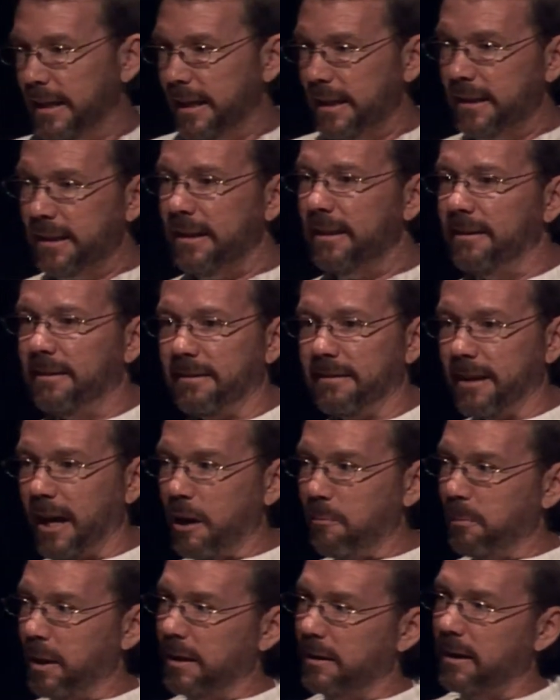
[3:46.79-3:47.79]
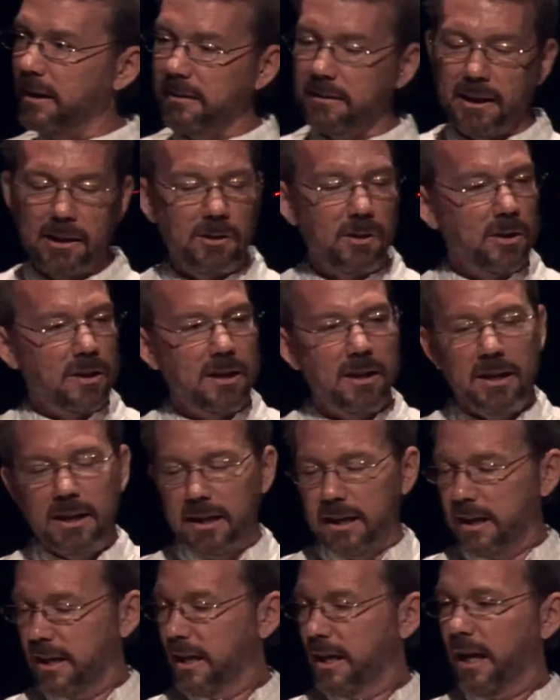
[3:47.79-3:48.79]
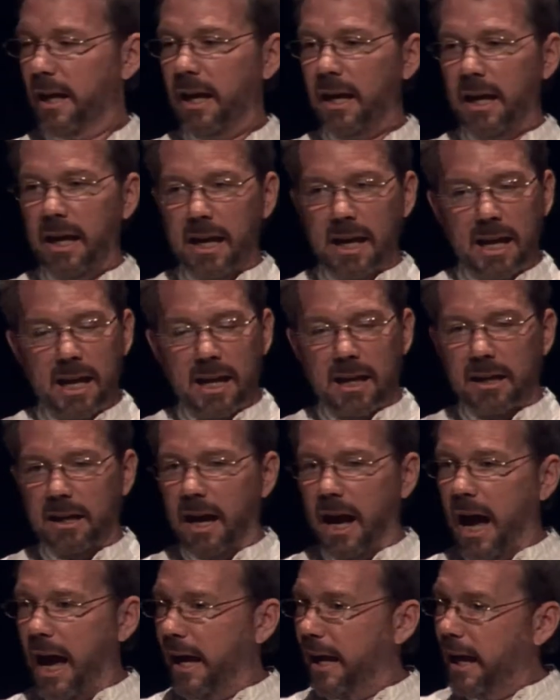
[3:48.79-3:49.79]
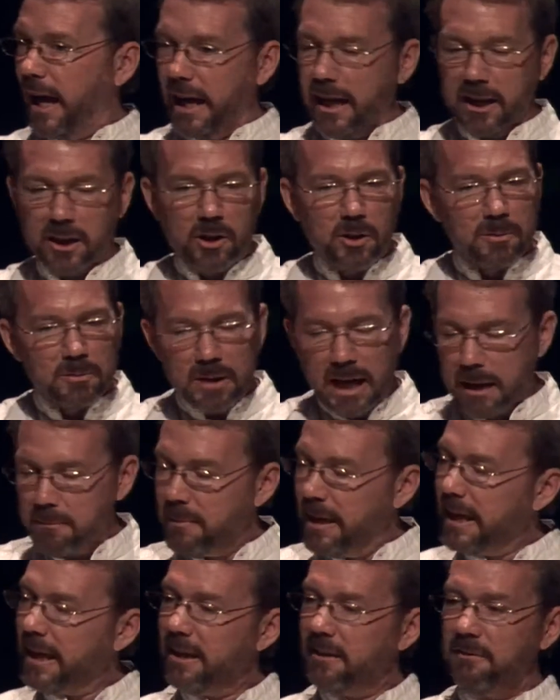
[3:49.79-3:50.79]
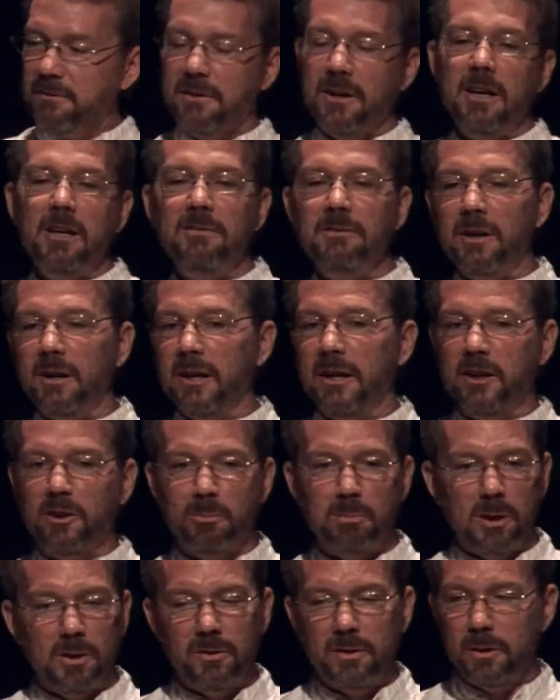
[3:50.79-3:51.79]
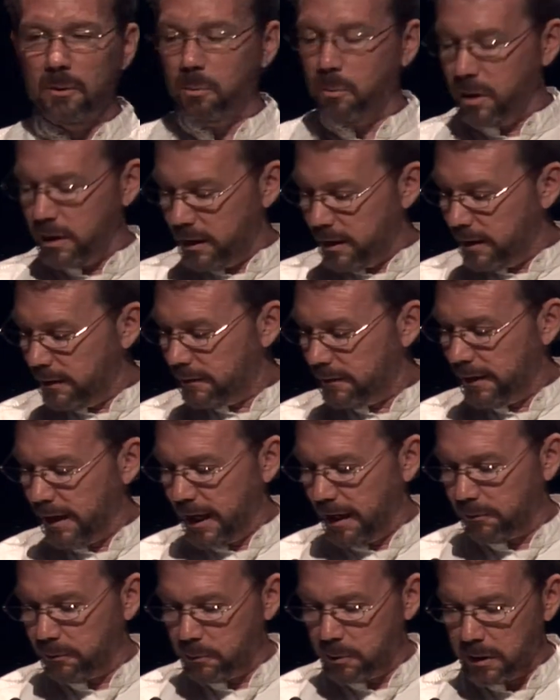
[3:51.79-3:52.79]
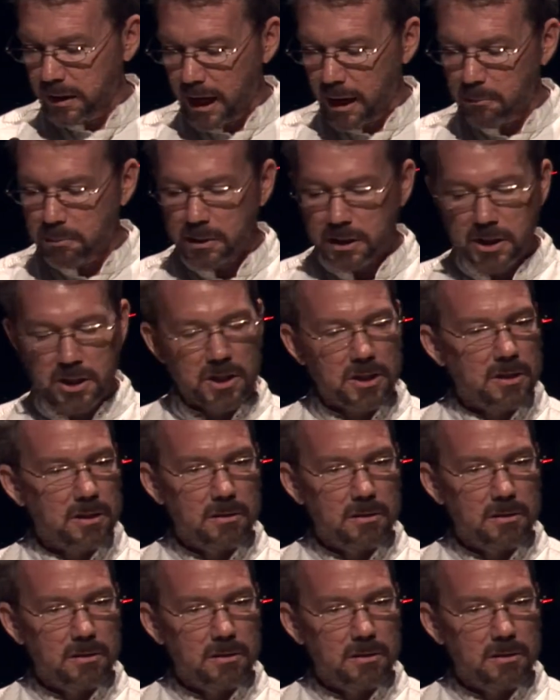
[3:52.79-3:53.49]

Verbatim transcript: in the assignment? And I say, look, I, I, I make it very, very explicit what it is they have to accomplish.